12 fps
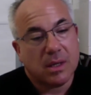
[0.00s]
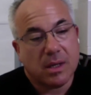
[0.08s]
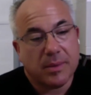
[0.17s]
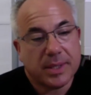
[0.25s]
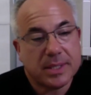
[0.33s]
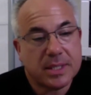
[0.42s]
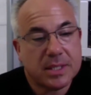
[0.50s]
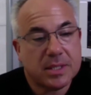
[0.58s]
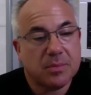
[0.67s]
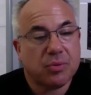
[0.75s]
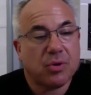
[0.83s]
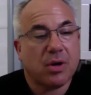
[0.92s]

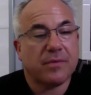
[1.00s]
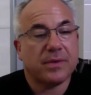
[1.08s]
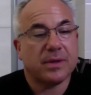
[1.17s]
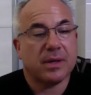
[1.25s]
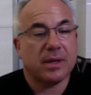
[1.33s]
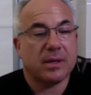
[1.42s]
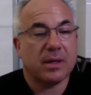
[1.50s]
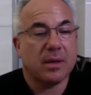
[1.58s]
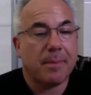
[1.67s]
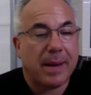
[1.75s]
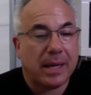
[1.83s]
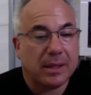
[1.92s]
Consistent profit, and then a
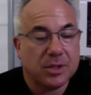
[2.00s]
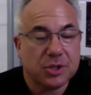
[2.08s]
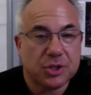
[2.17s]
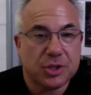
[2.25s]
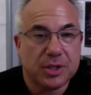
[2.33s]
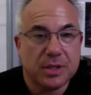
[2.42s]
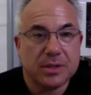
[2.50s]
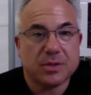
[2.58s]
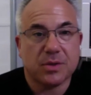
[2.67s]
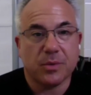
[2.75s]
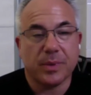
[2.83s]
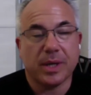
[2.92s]
balance sheet
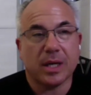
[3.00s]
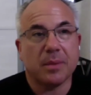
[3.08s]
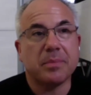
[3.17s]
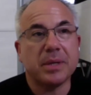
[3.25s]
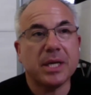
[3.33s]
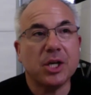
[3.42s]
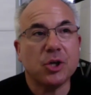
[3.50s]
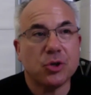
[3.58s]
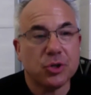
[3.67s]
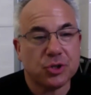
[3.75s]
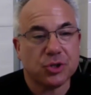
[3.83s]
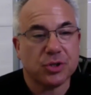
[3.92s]
so that we got a big
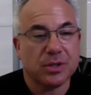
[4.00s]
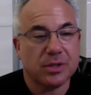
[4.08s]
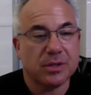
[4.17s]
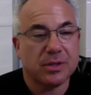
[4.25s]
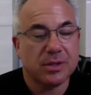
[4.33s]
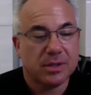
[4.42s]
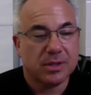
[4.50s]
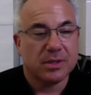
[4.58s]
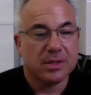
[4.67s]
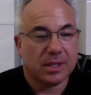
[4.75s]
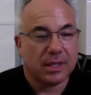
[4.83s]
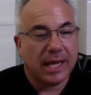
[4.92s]
cushion
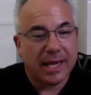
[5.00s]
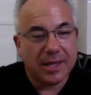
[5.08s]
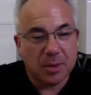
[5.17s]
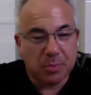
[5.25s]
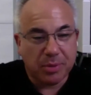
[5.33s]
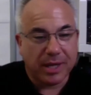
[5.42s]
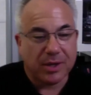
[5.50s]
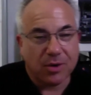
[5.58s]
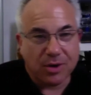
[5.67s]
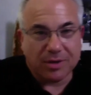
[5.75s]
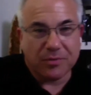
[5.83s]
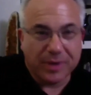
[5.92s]
to land the plane
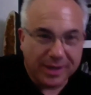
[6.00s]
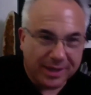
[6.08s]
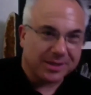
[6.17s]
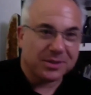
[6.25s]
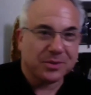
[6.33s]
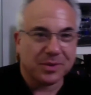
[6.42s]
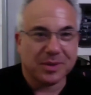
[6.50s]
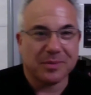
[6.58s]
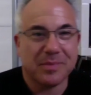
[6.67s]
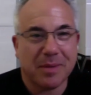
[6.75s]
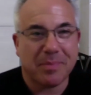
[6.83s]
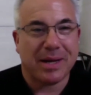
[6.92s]
on if we get into
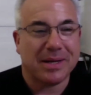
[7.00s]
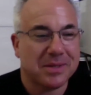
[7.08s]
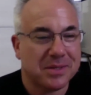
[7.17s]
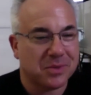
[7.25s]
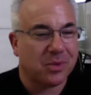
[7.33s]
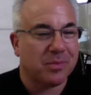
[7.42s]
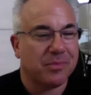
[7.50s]
a bad storm.